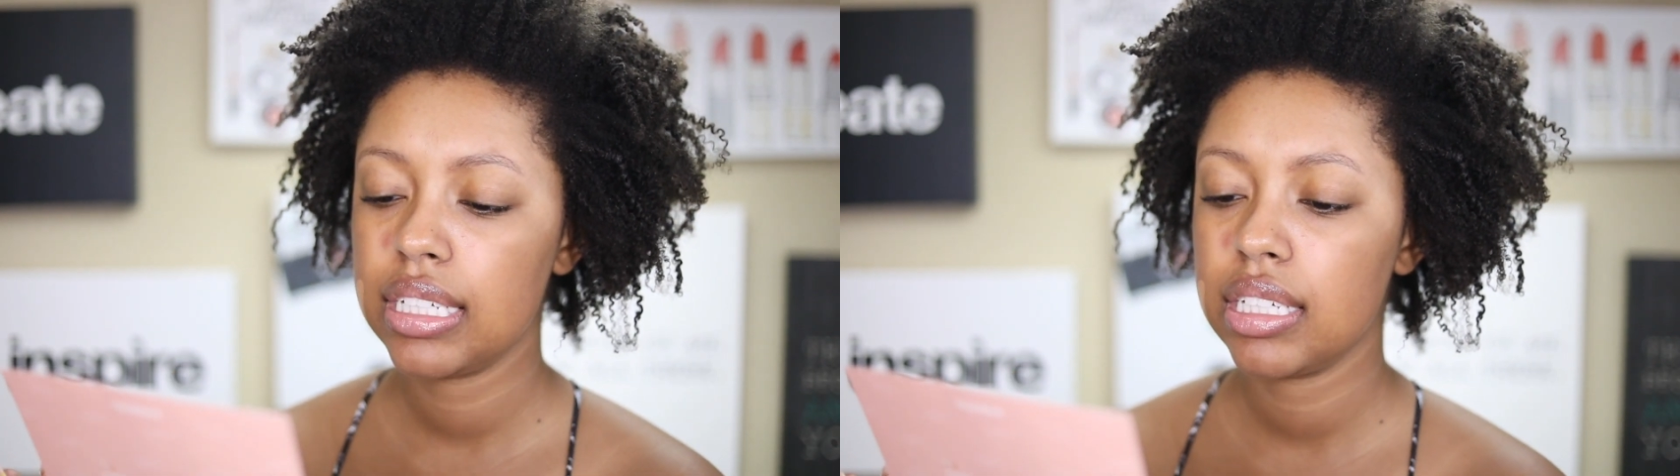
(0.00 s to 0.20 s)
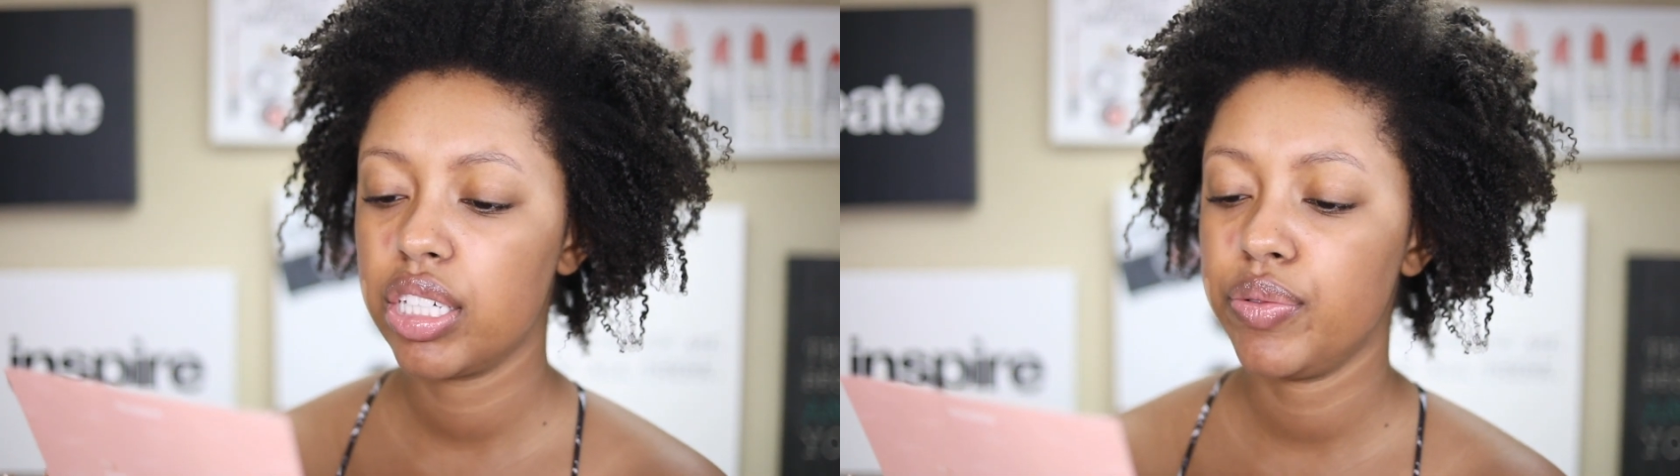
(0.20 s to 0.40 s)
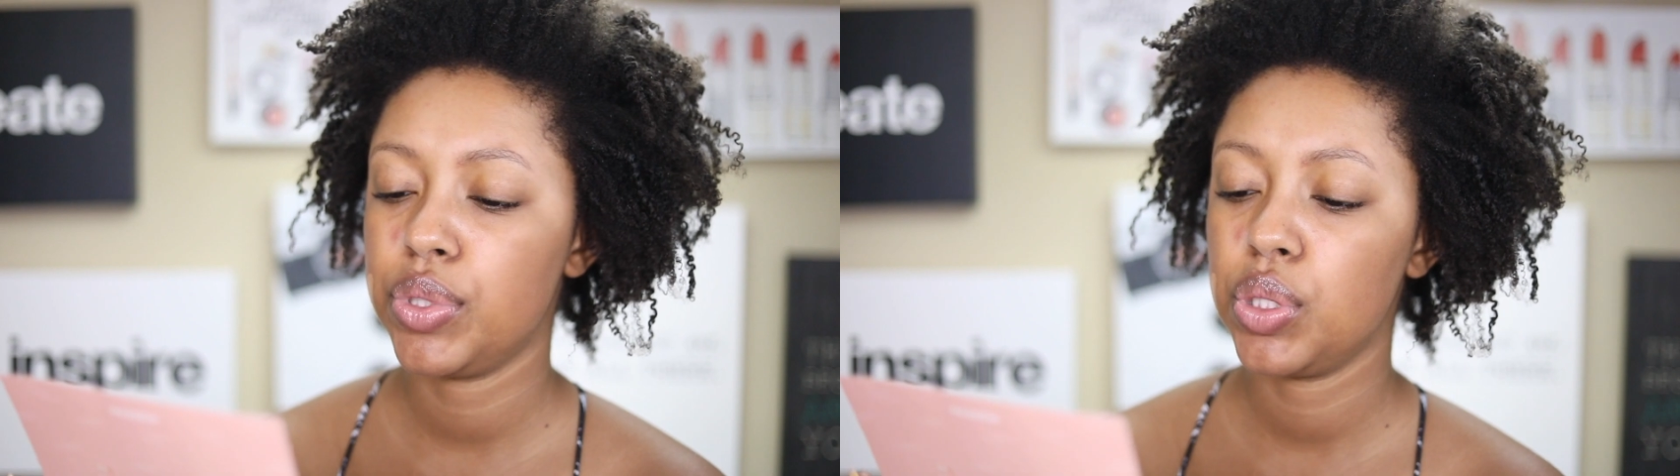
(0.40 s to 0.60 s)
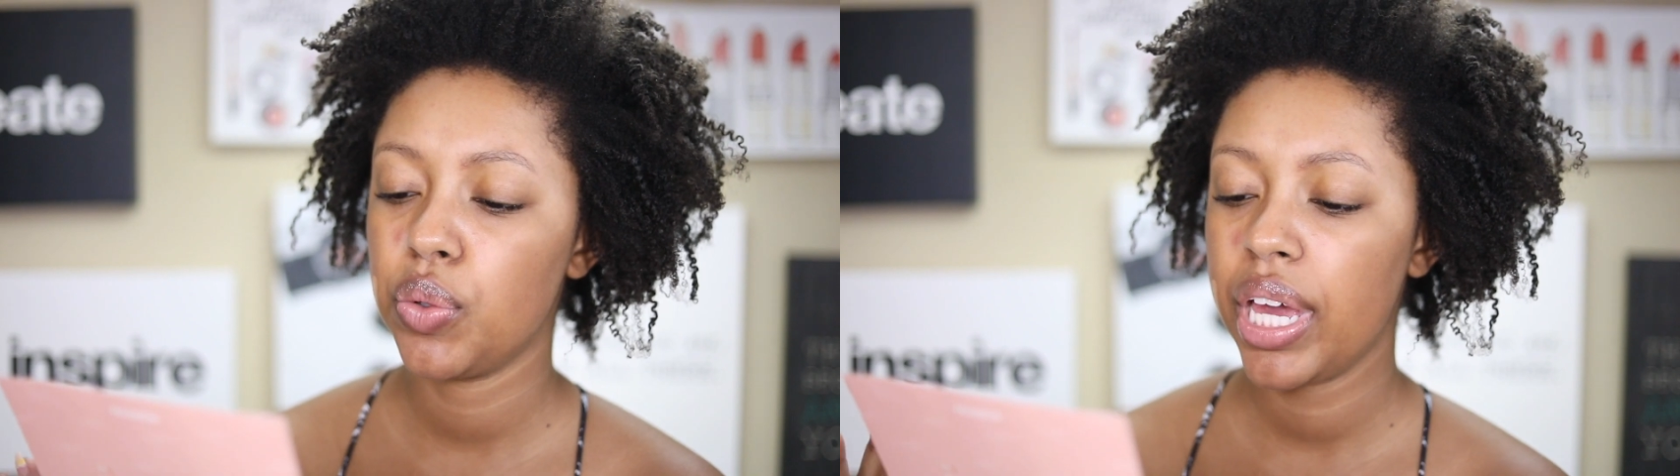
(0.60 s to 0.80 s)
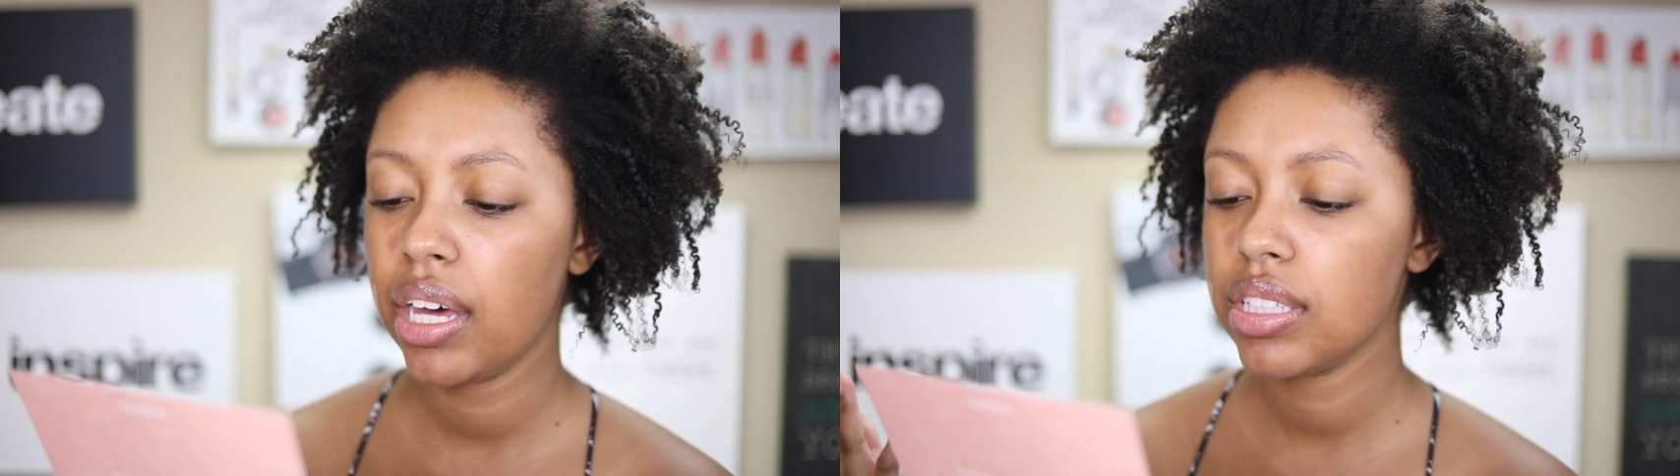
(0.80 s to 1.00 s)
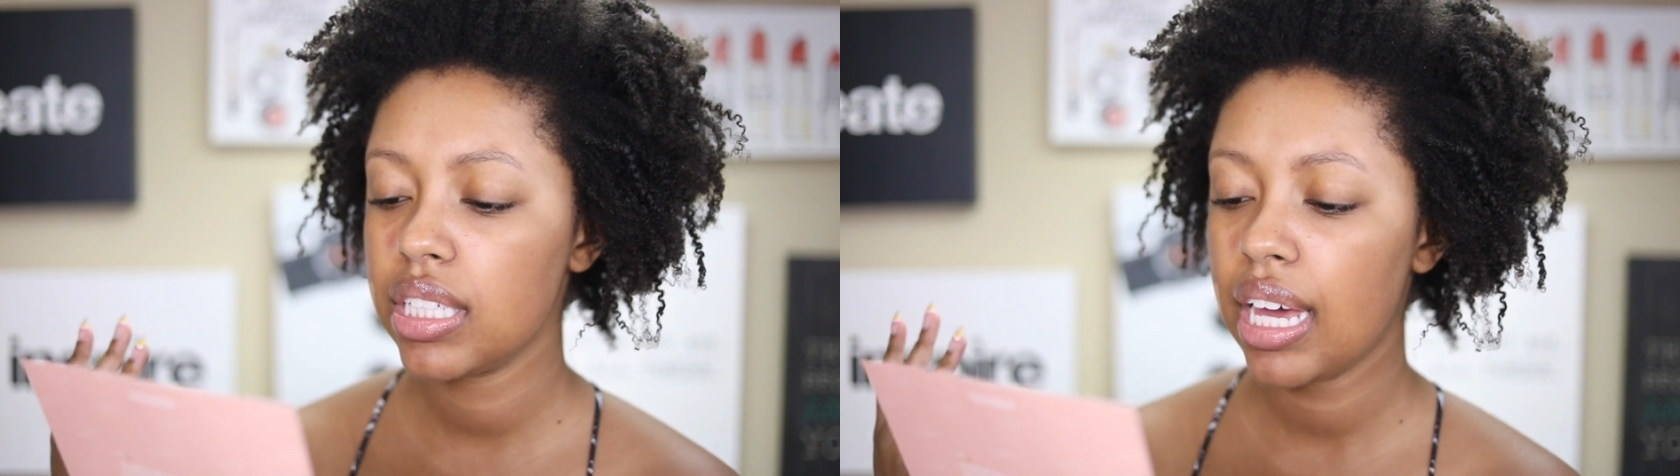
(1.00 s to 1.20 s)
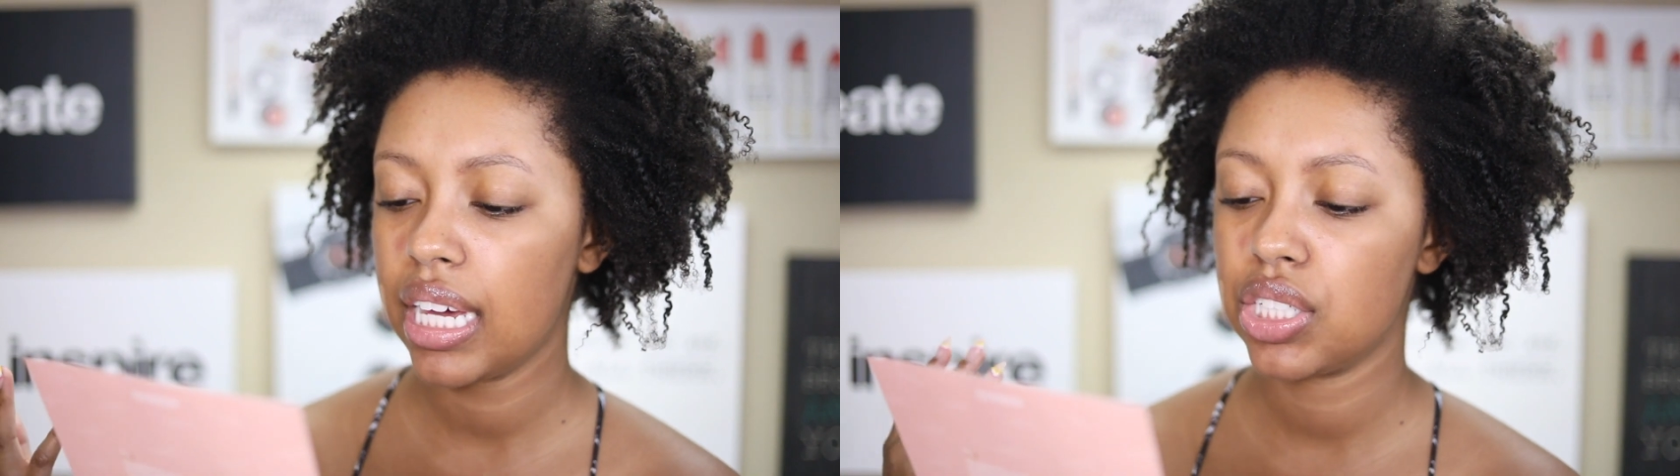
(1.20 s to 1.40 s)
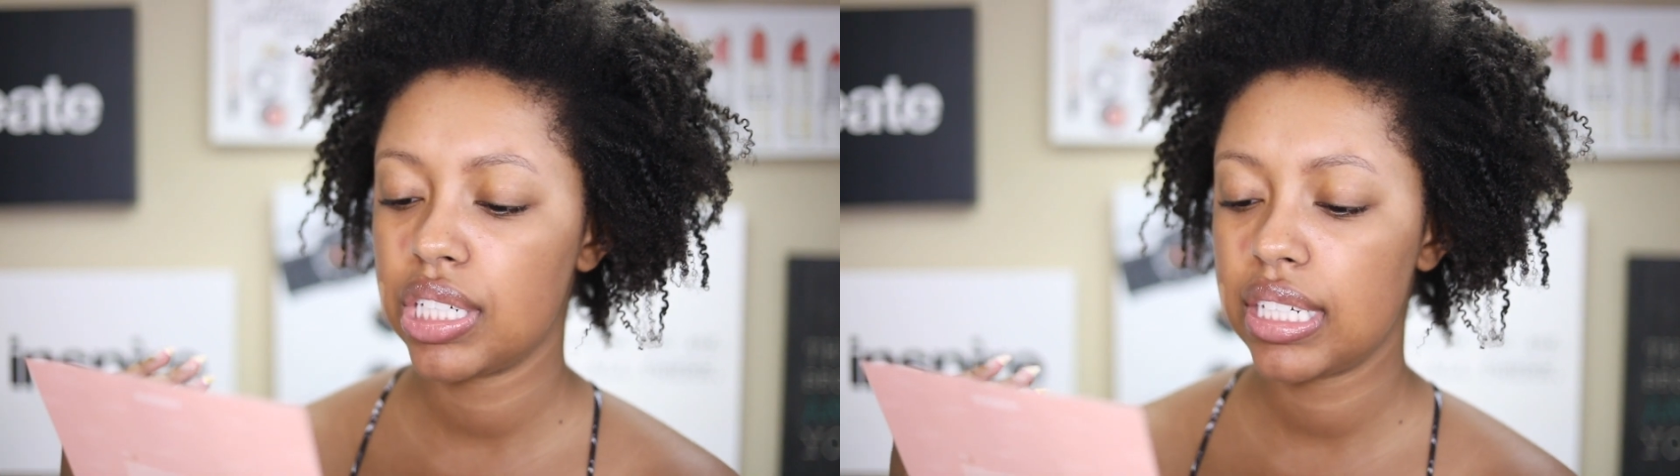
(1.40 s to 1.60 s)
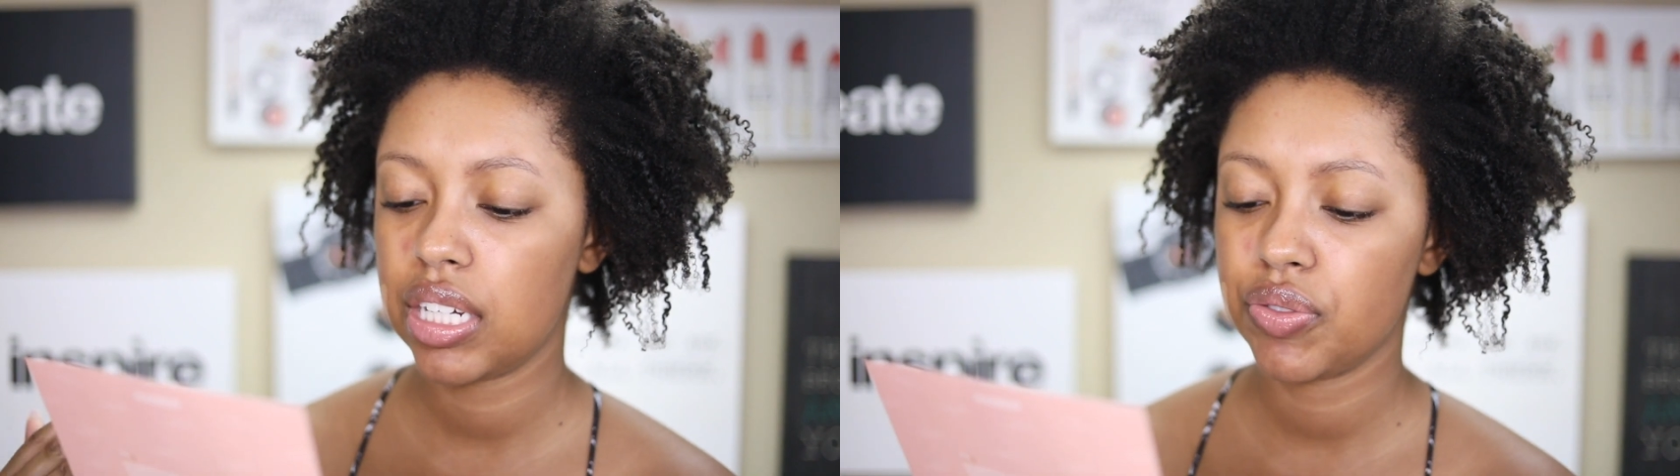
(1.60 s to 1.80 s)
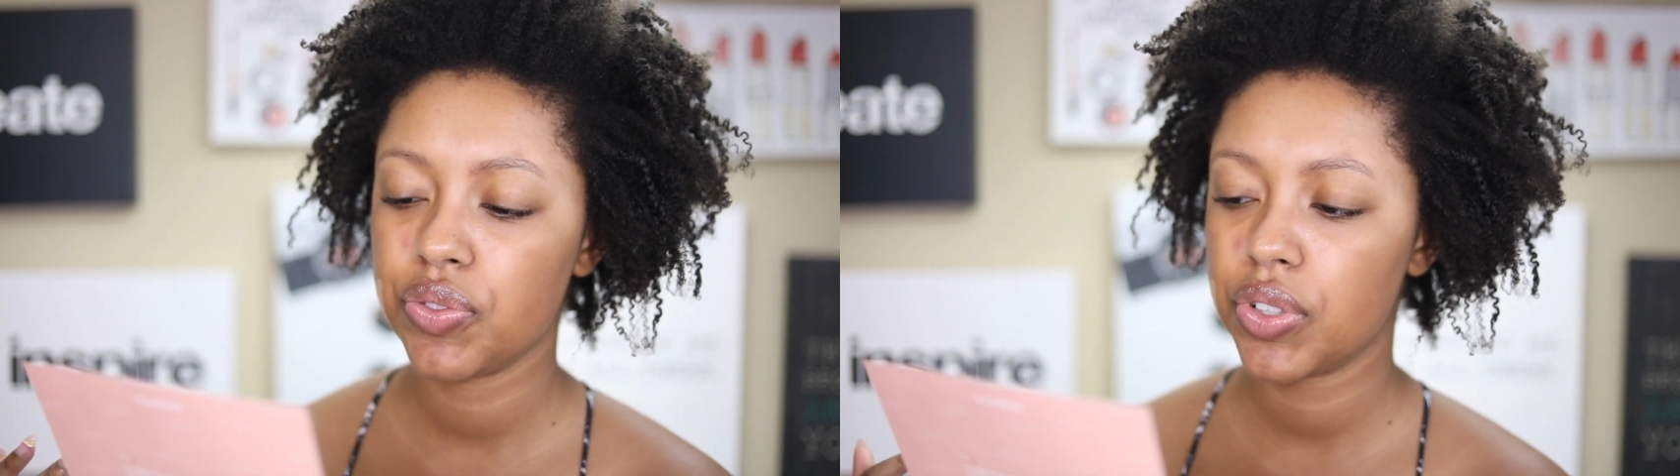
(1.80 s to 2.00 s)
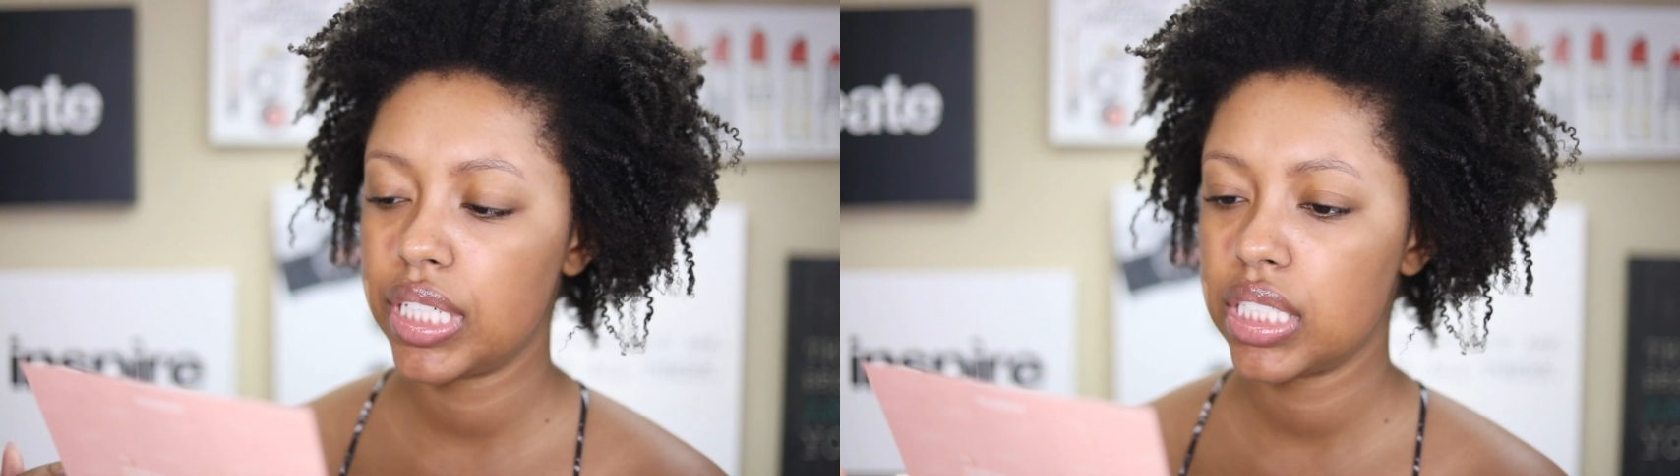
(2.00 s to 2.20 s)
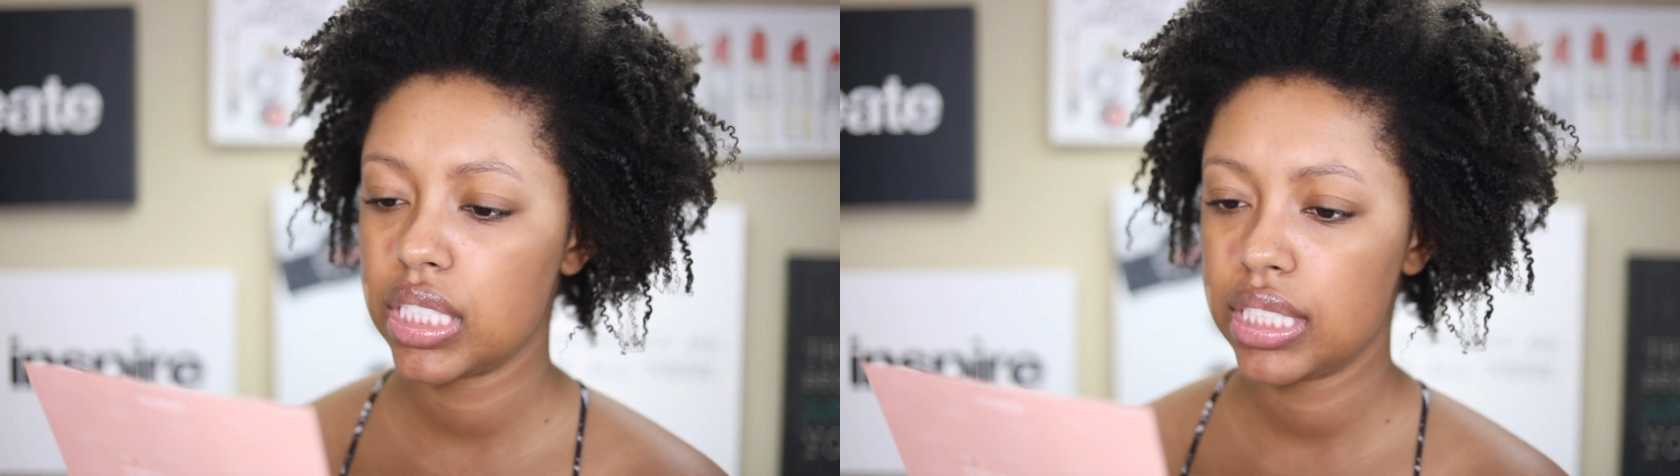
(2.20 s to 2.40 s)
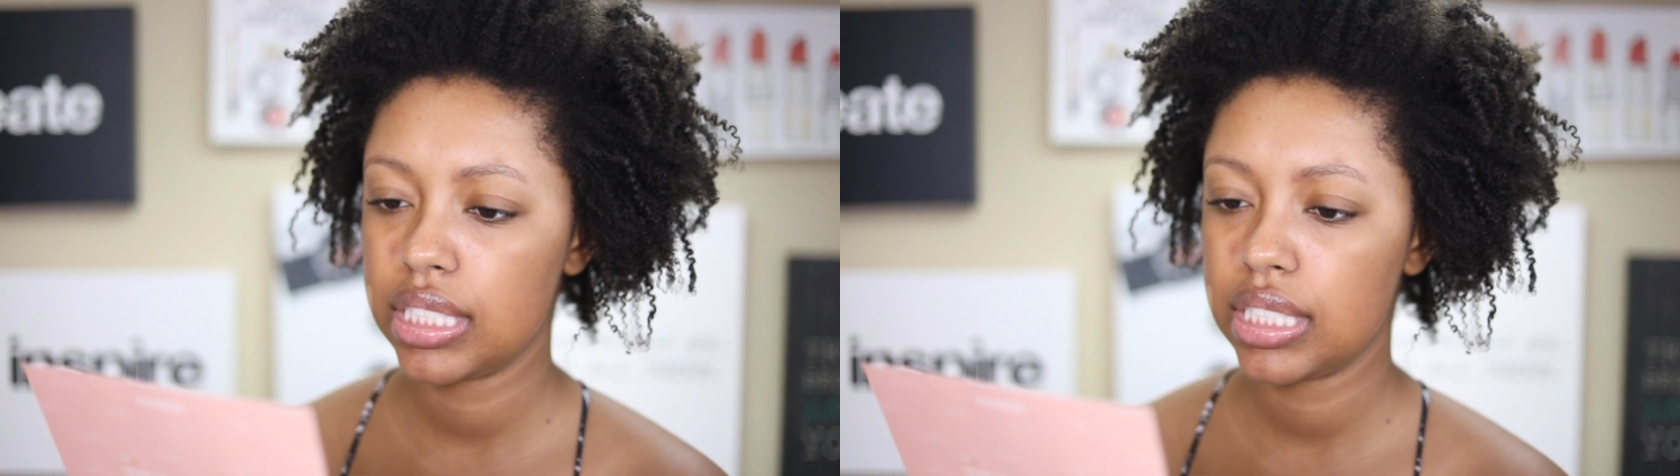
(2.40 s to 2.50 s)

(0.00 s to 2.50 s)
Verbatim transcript: It gives you healthy, hydrated, and fresh